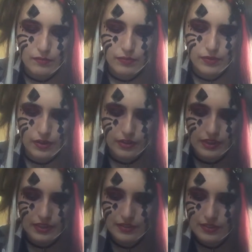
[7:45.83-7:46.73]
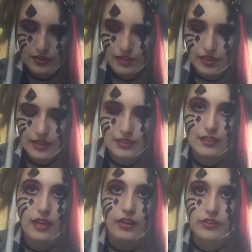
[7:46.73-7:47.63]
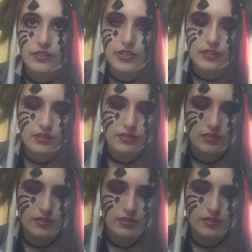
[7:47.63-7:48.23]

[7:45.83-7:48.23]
bronchus, and lungs.